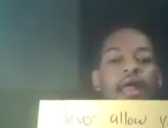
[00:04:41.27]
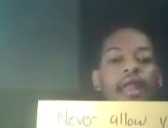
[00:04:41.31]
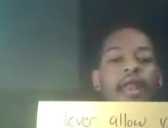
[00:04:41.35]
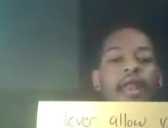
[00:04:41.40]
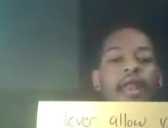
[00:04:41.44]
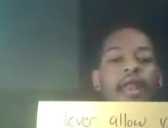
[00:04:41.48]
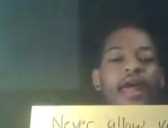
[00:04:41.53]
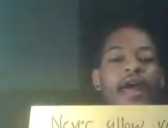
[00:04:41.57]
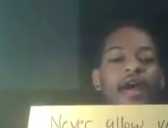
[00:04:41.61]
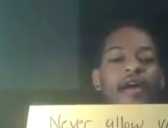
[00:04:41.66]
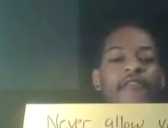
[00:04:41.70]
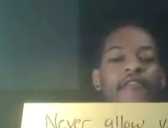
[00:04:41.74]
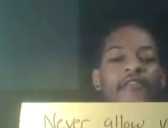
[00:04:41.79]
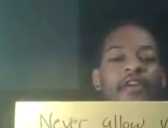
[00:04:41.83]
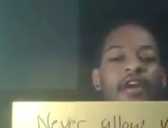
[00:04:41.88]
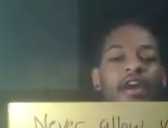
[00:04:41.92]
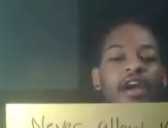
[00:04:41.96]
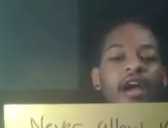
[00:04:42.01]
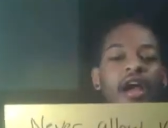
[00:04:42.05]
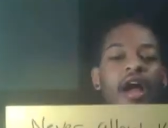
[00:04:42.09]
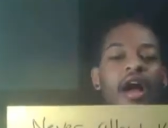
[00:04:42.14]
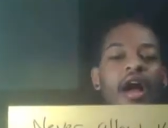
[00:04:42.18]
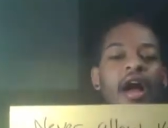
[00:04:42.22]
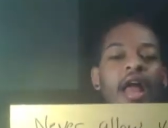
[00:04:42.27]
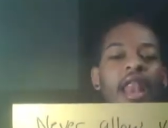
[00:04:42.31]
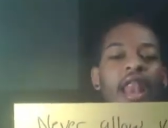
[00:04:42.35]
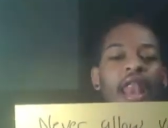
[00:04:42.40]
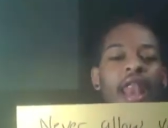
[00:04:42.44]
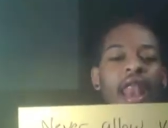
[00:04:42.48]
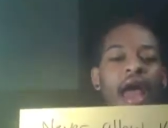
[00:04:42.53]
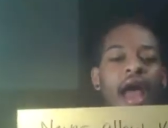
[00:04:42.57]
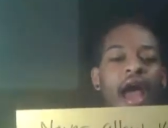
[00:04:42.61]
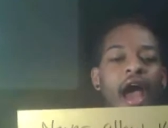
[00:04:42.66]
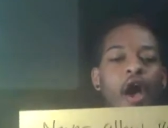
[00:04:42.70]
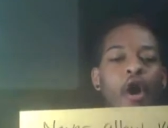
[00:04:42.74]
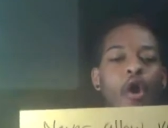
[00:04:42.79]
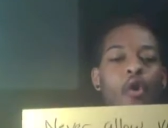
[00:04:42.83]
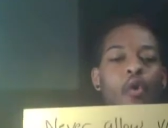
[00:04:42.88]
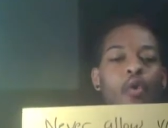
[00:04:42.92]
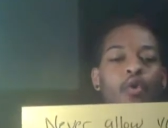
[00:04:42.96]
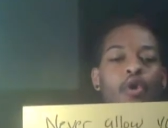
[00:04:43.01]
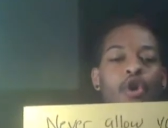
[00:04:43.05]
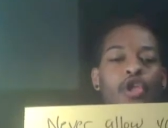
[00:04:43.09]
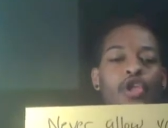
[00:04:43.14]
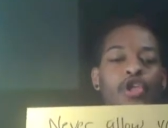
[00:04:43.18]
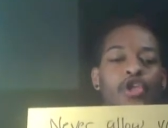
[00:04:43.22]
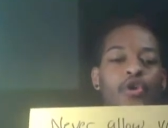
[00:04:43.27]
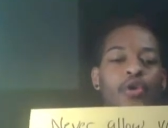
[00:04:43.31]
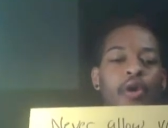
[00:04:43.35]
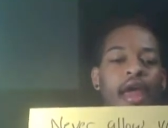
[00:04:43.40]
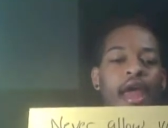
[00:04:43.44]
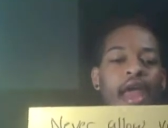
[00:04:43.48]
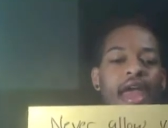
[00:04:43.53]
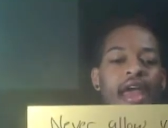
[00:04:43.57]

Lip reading: Never allow your